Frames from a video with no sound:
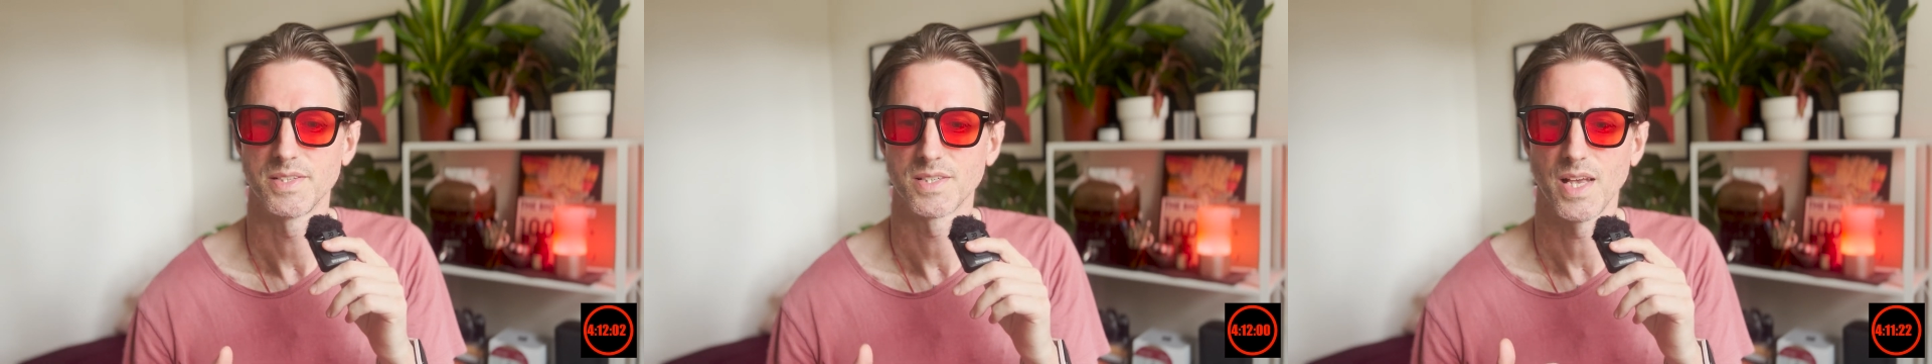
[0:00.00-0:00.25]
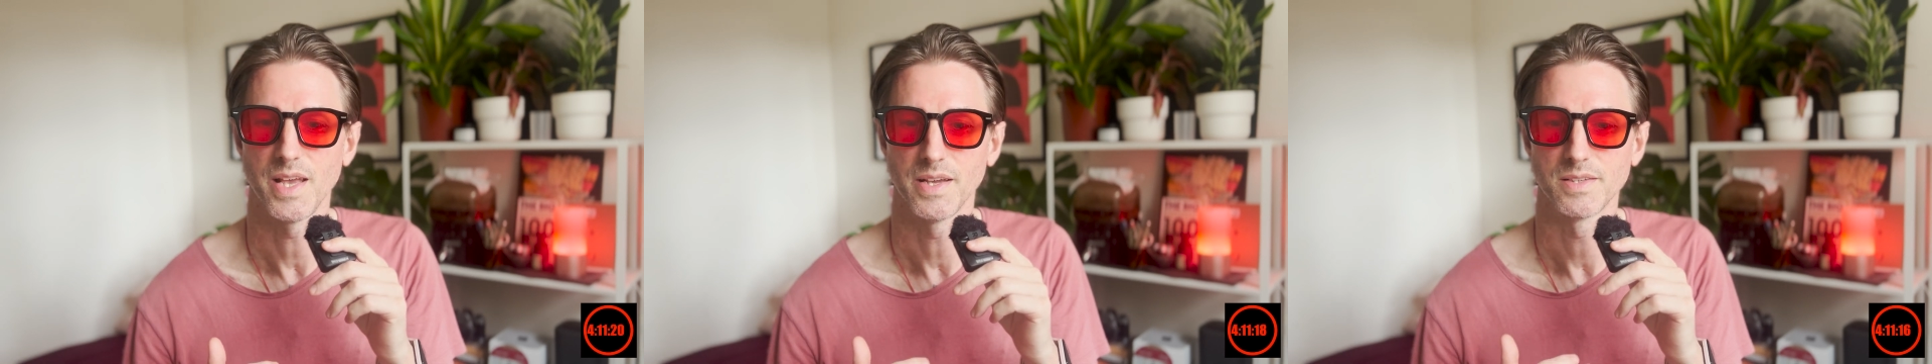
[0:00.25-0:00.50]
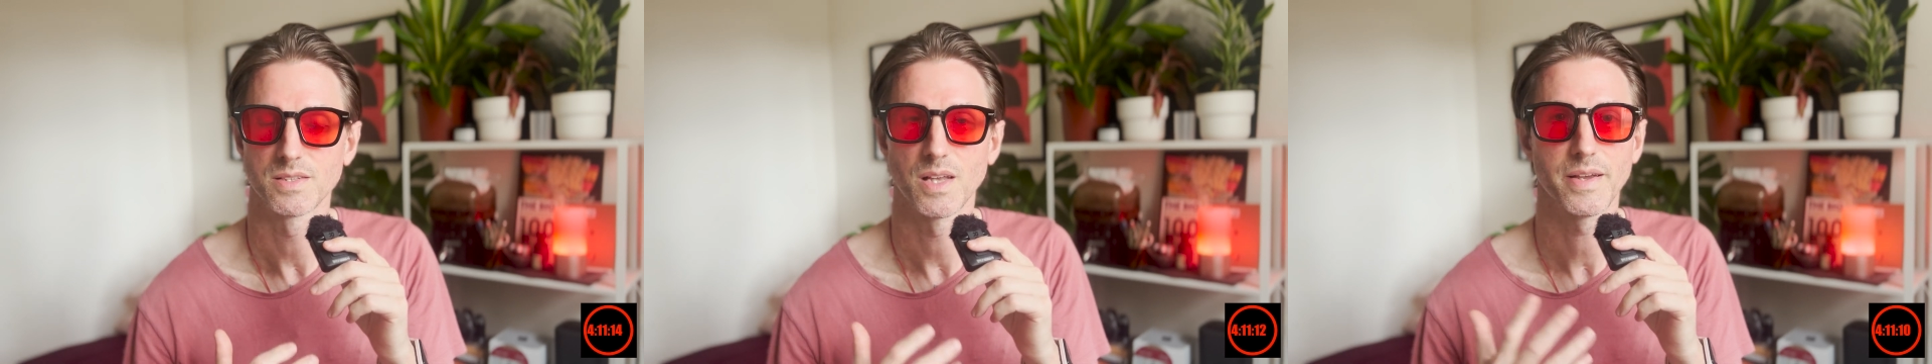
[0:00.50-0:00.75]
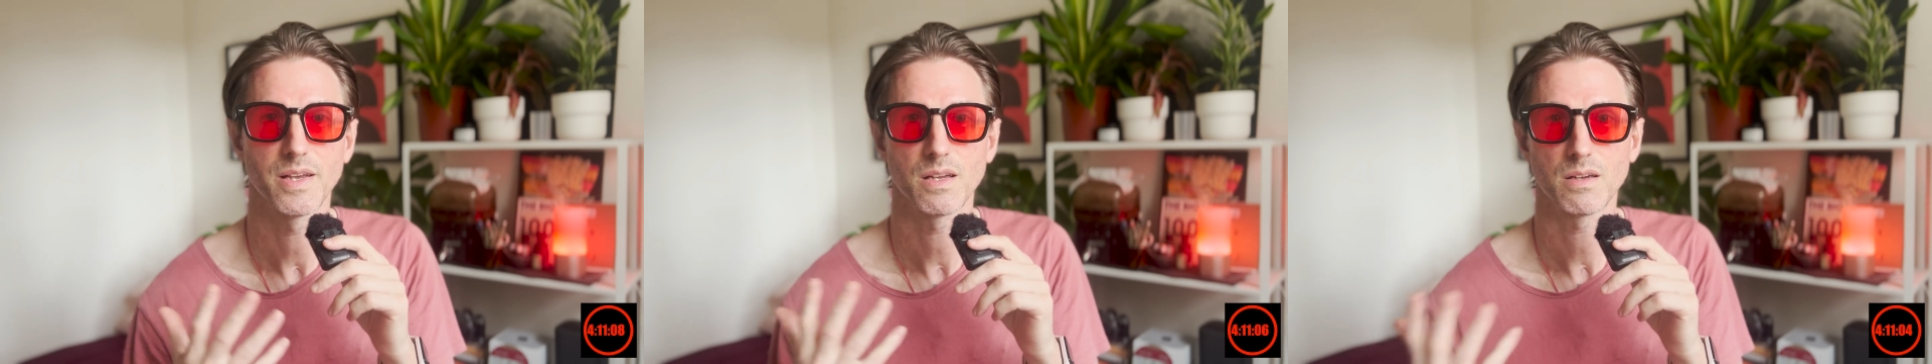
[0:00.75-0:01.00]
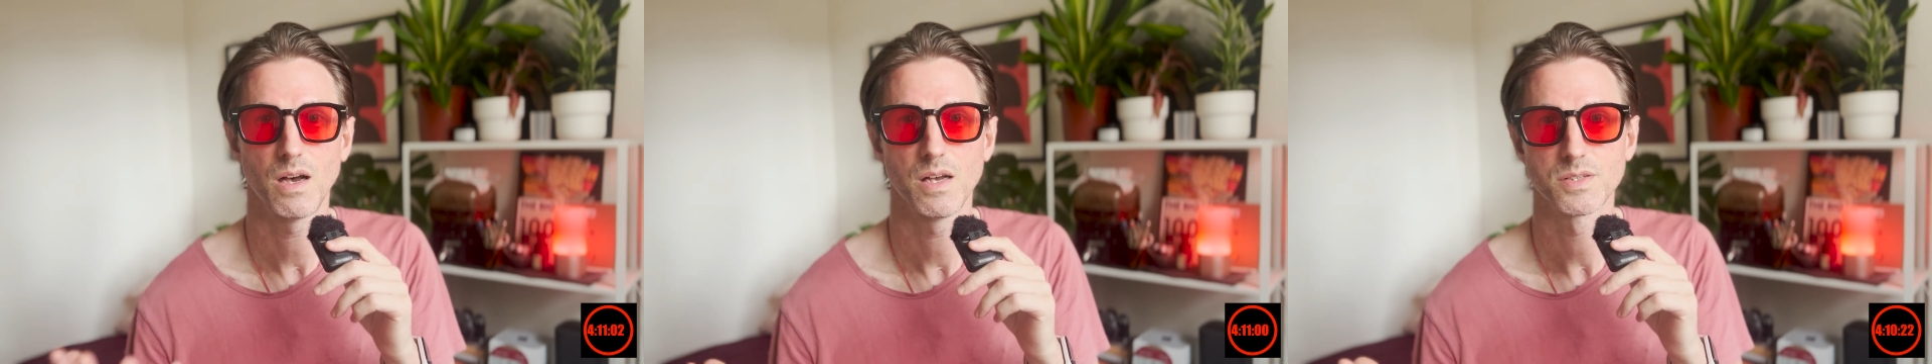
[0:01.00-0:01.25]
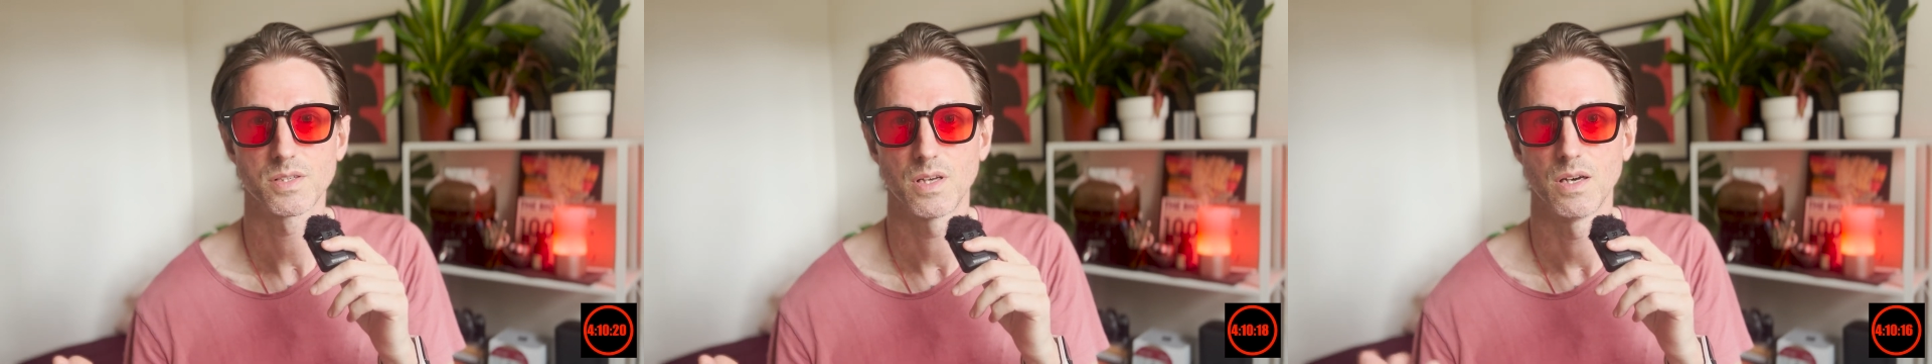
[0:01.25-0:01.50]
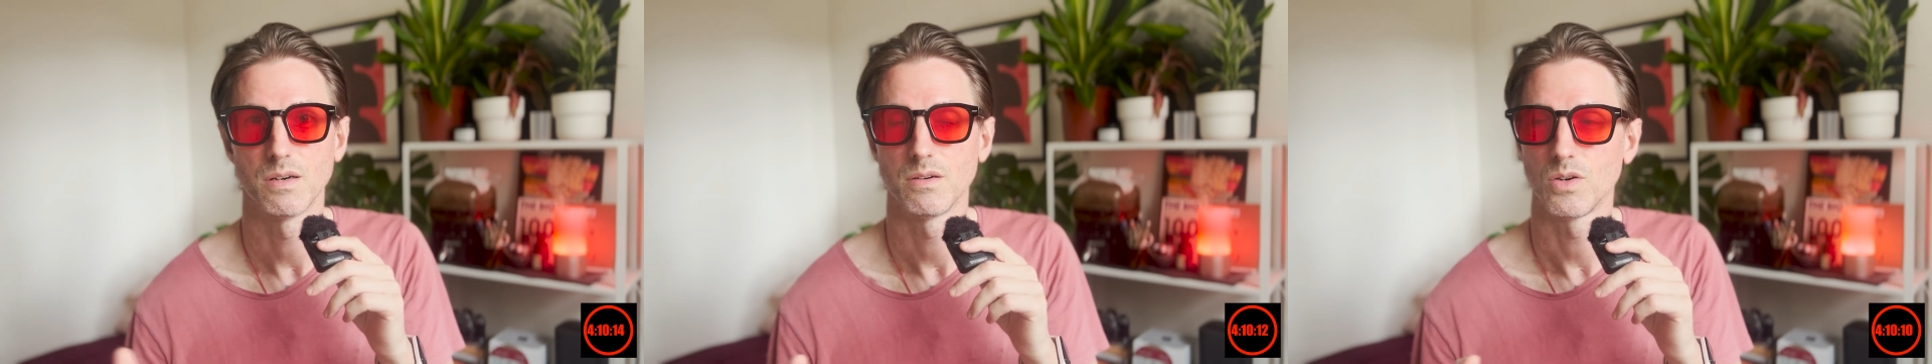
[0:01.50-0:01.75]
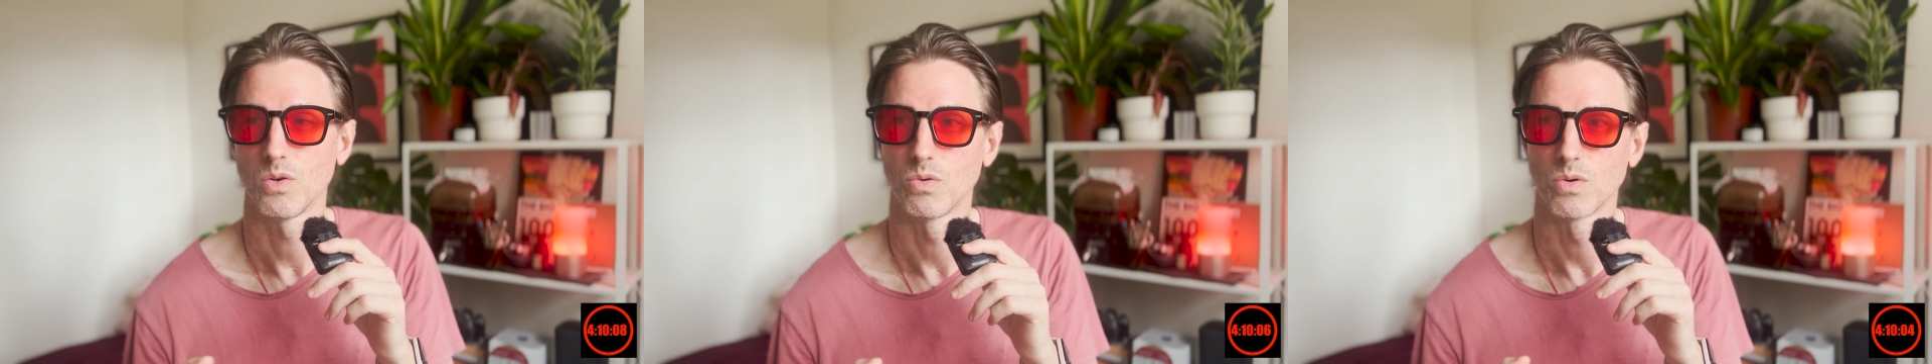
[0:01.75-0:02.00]
say it's like Costco
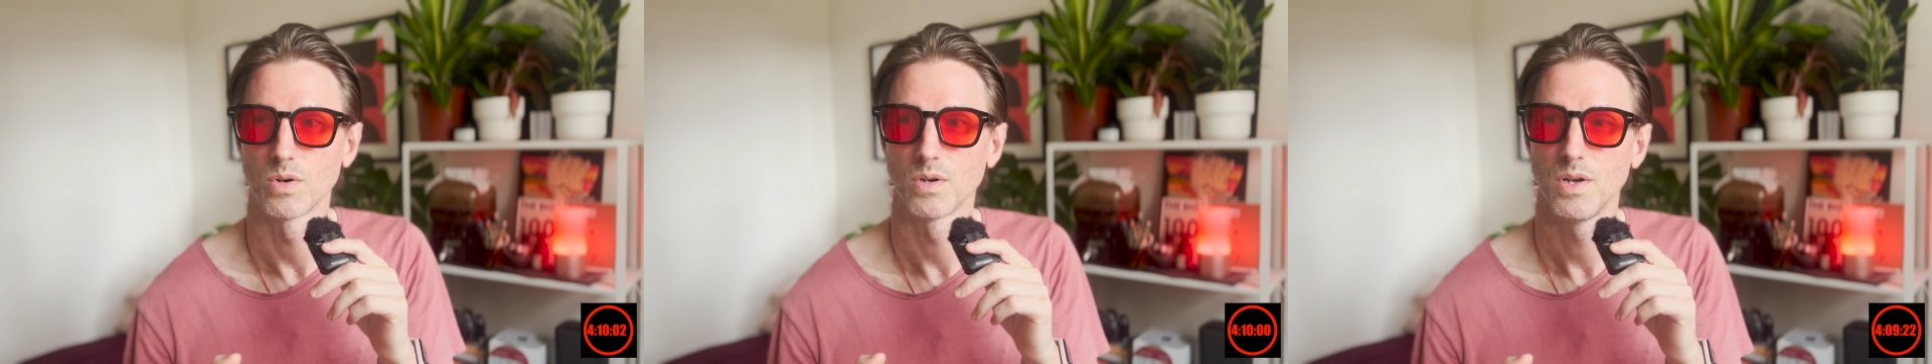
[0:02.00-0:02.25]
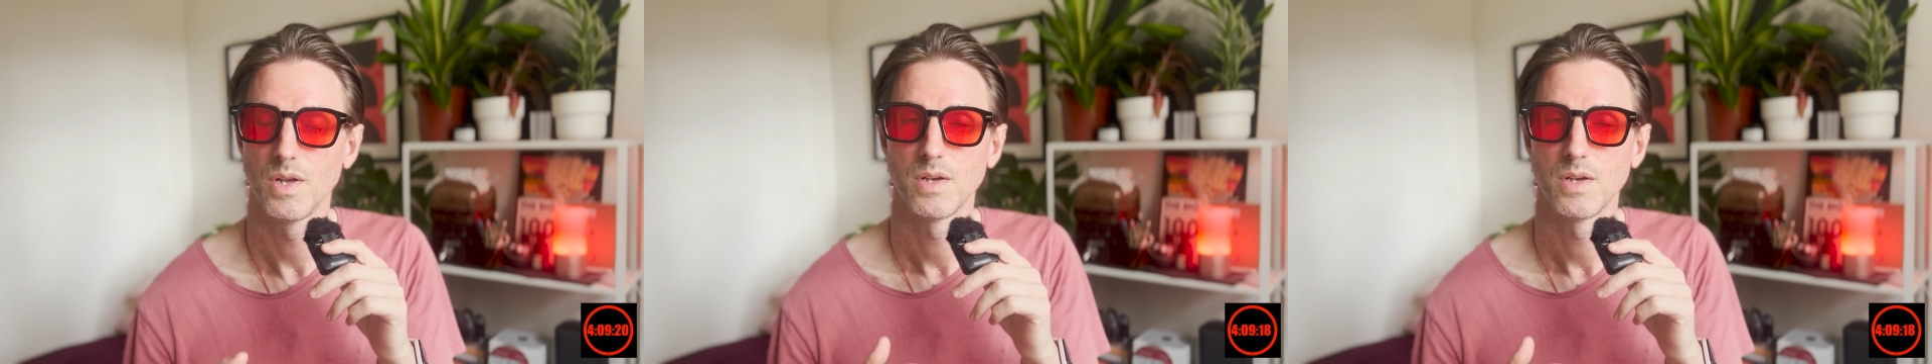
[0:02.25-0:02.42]
or